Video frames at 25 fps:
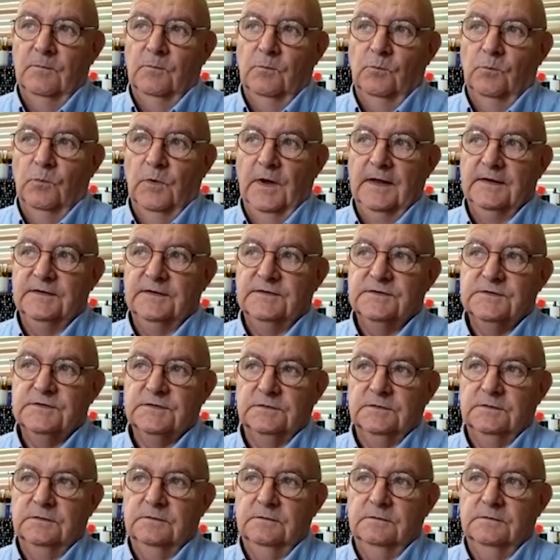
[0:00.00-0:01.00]
We had
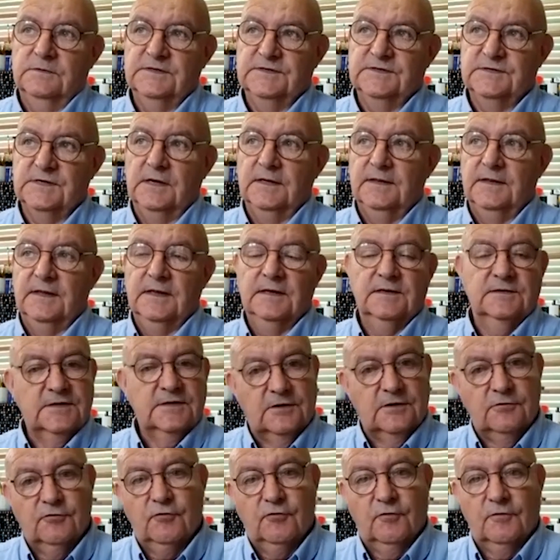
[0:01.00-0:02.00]
to design the
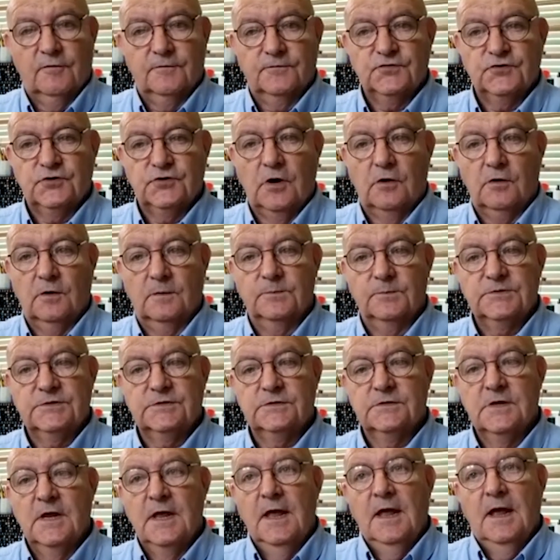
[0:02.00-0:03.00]
interior of shops
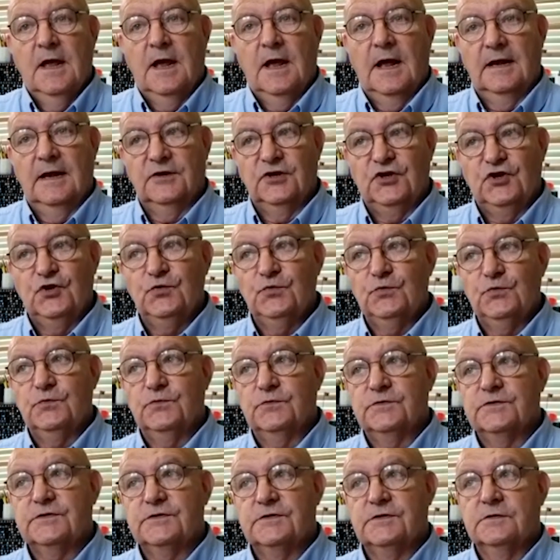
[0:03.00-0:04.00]
and
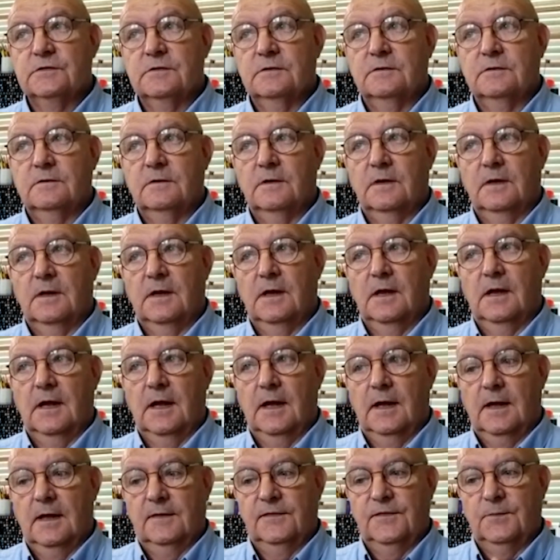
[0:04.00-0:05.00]
use
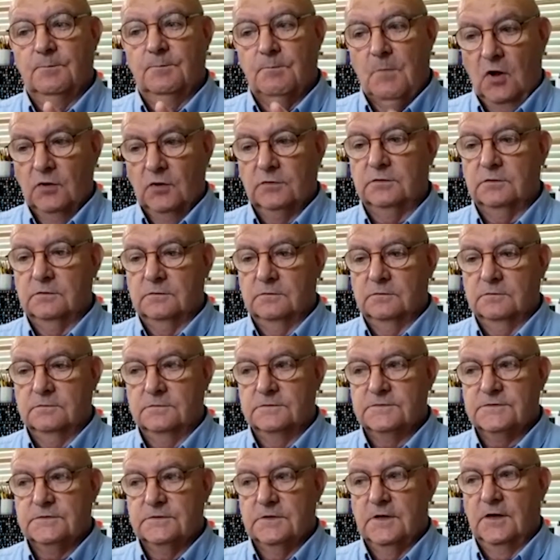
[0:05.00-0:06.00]
the models
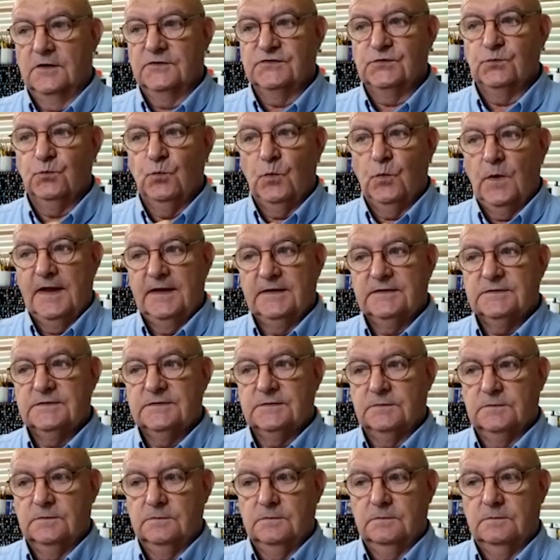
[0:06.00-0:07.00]
as a way
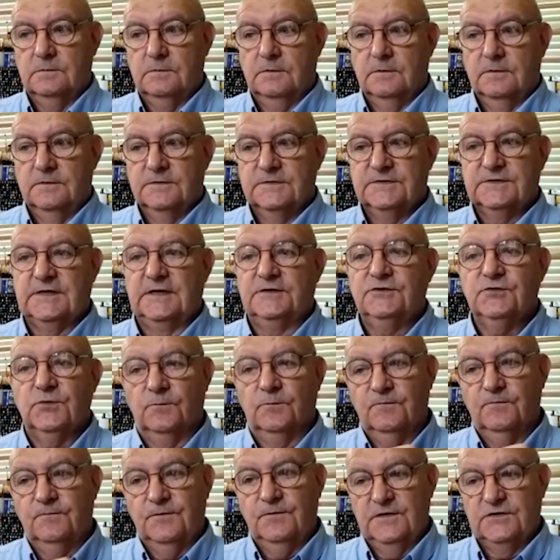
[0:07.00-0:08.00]
to set up
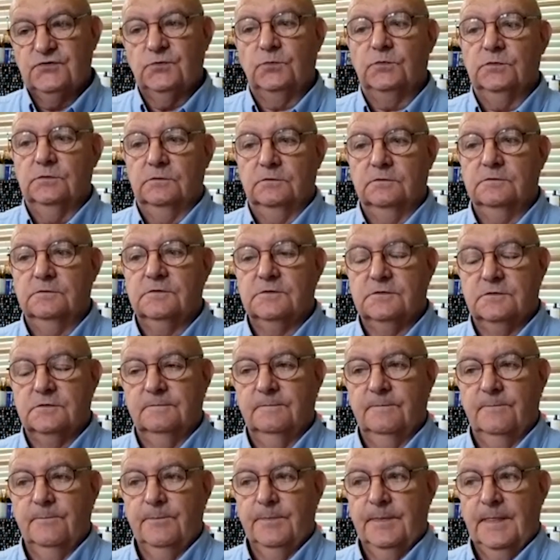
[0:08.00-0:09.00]
visuals
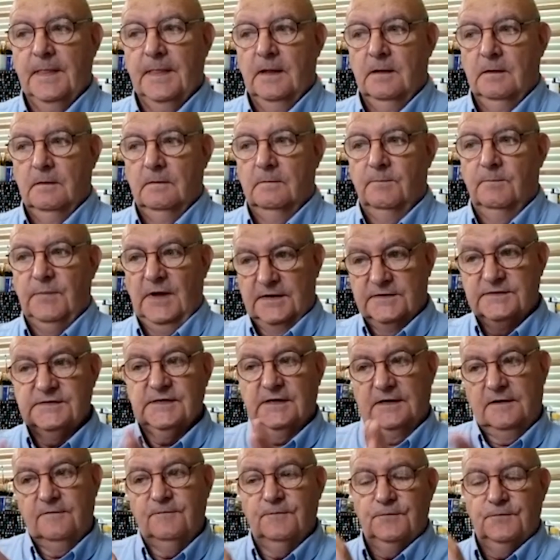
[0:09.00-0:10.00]
by
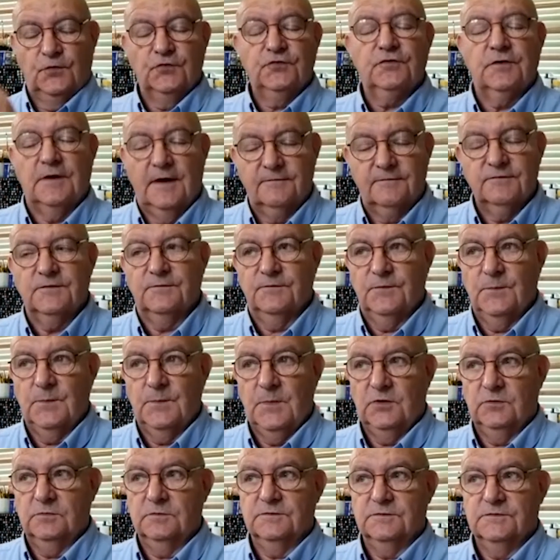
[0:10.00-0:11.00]
taking photographs of the
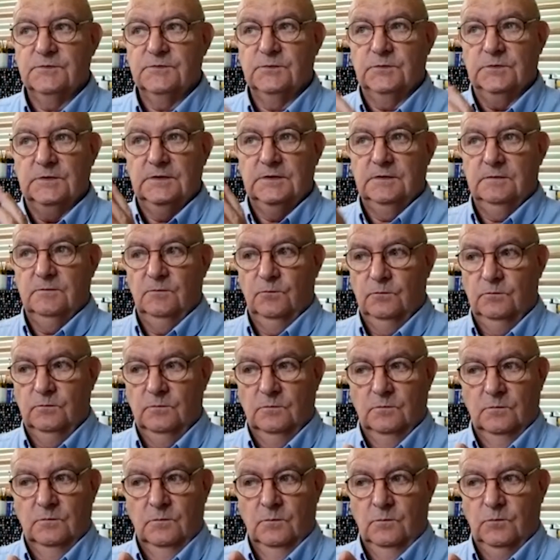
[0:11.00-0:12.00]
models. We
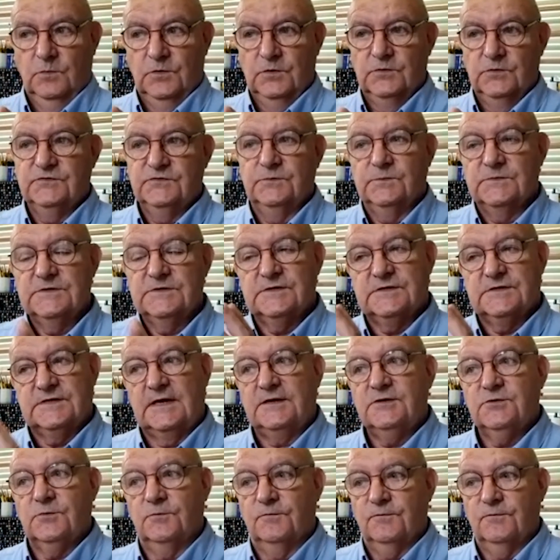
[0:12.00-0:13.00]
used them to
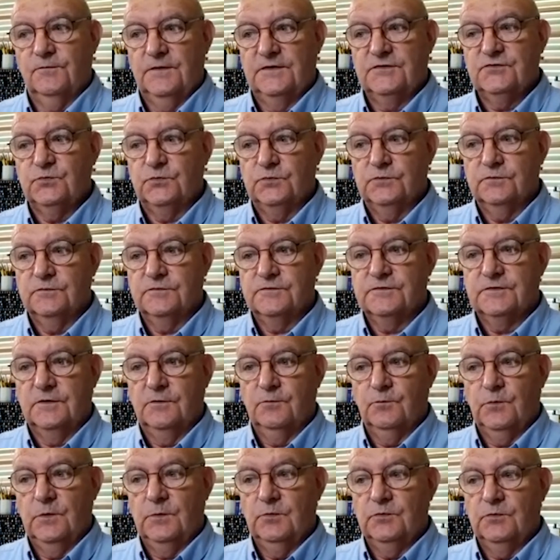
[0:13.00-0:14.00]
set up visuals that
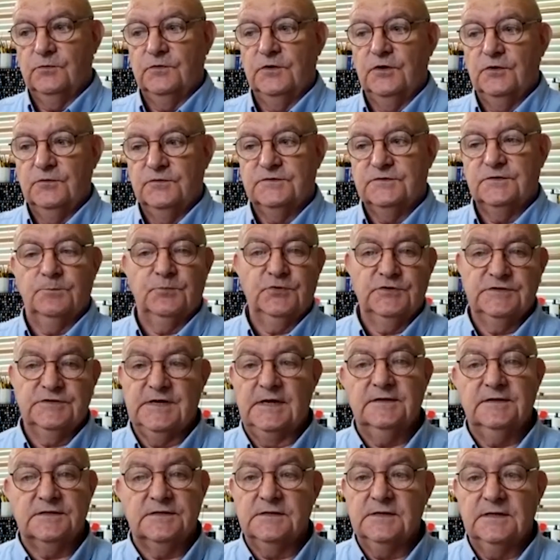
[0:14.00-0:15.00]
we would use to
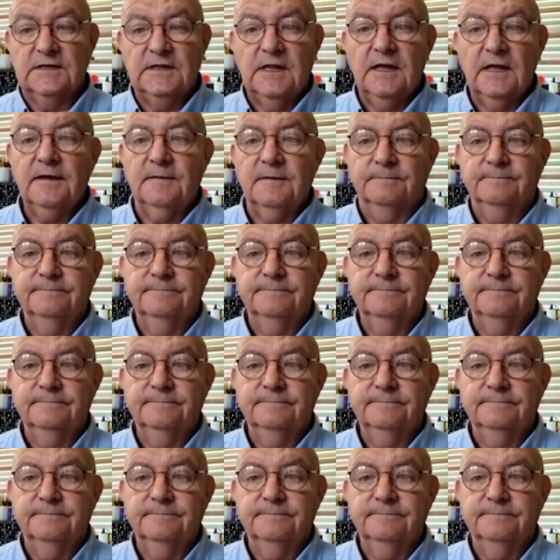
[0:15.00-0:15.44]
present to the client.